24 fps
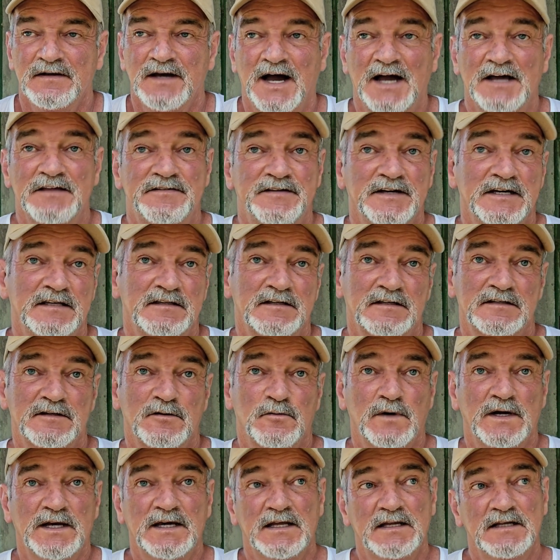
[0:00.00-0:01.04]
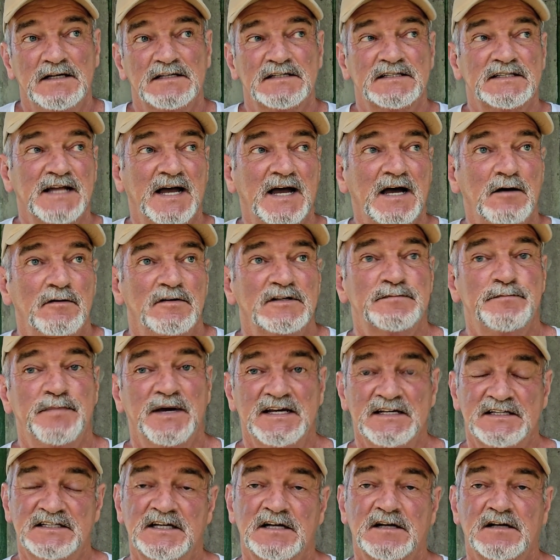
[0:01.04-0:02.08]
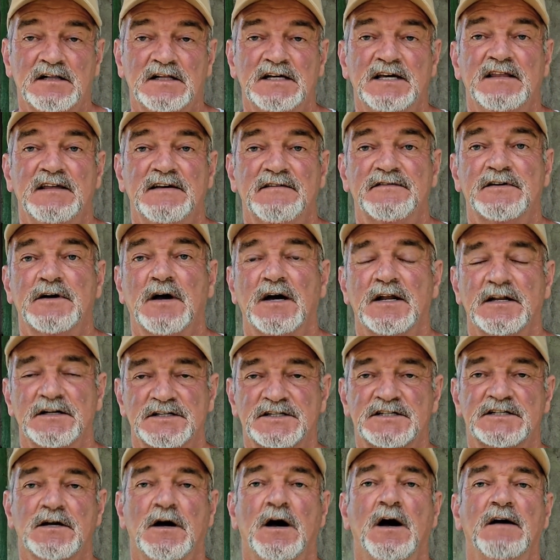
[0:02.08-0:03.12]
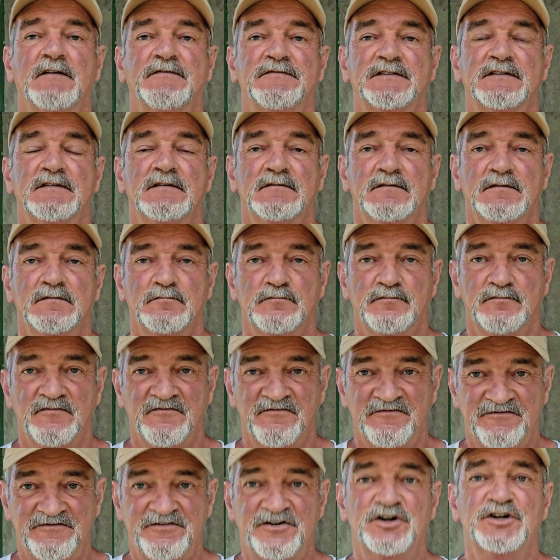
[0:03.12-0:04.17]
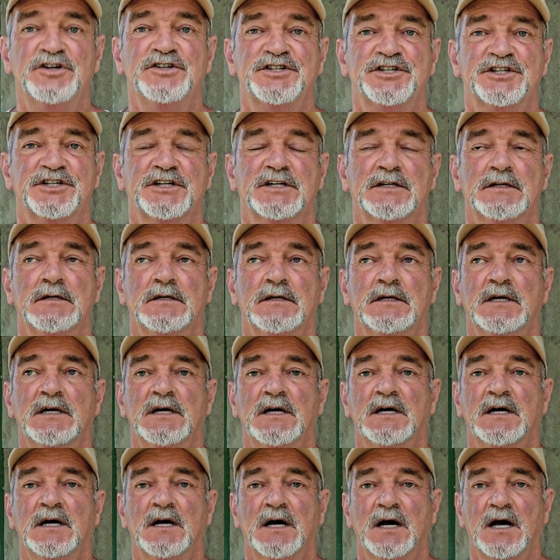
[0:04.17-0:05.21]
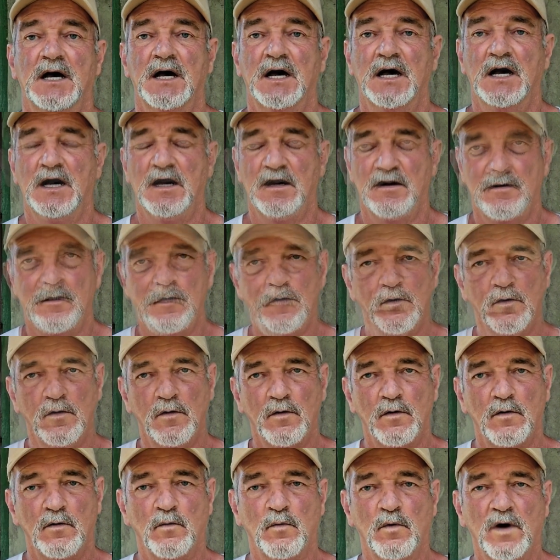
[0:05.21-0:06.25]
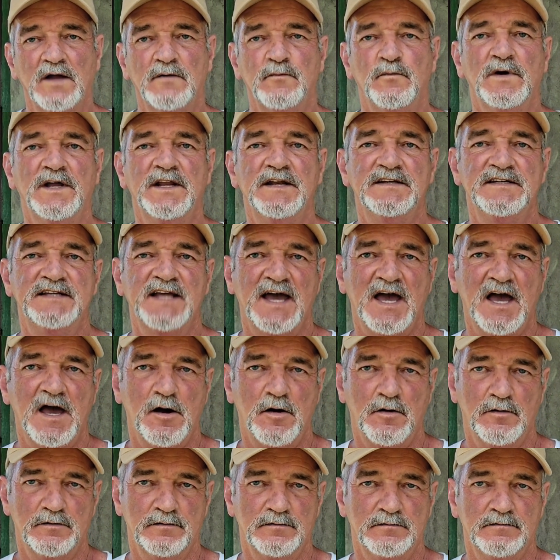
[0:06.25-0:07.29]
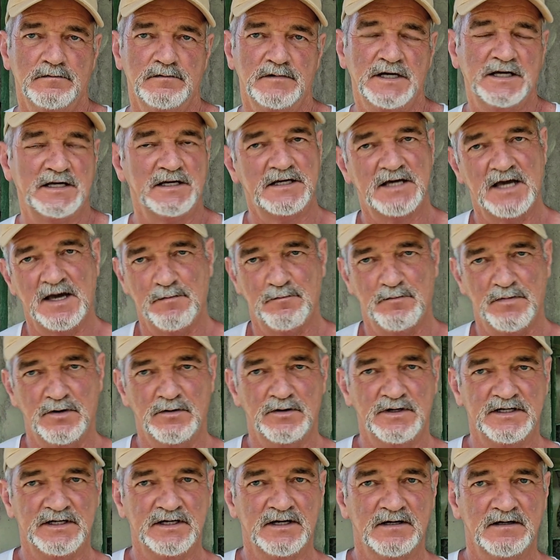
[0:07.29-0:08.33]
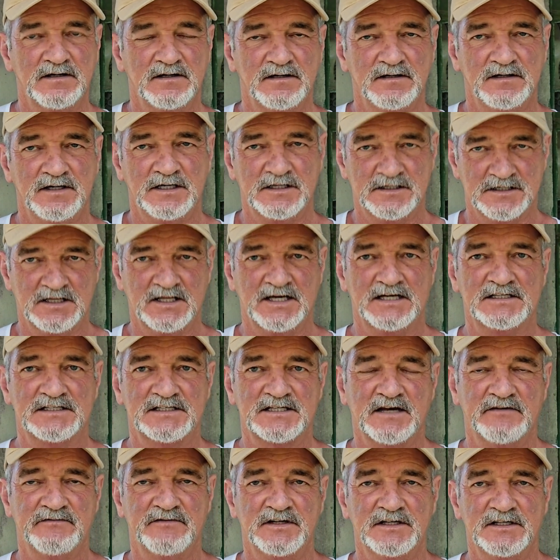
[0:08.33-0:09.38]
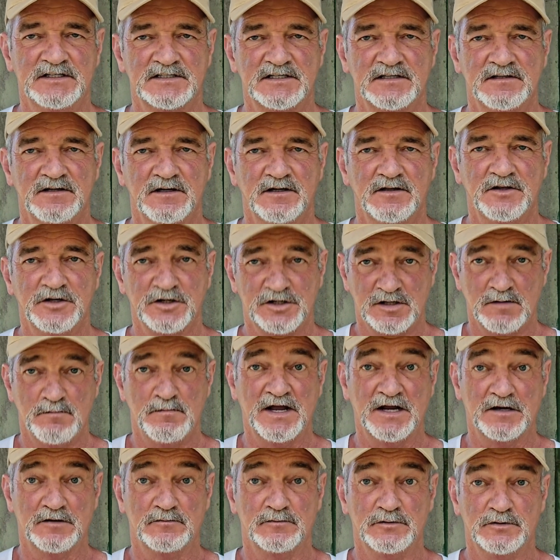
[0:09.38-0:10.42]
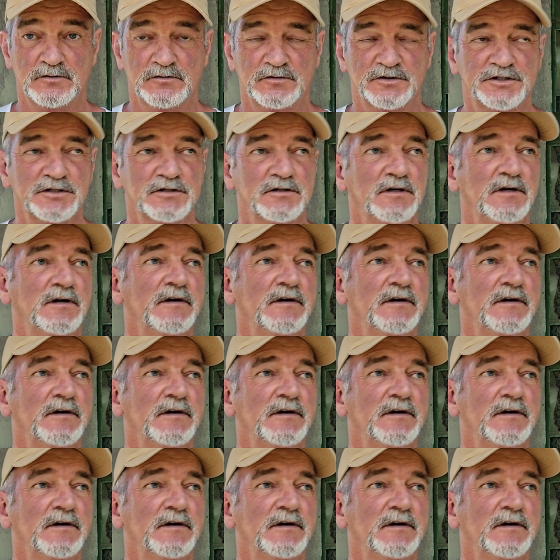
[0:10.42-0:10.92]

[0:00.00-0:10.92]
I think that the way it is now is basically they've got a soft version of what went down in Cambodia in the late 70s, the Khmer Rouge.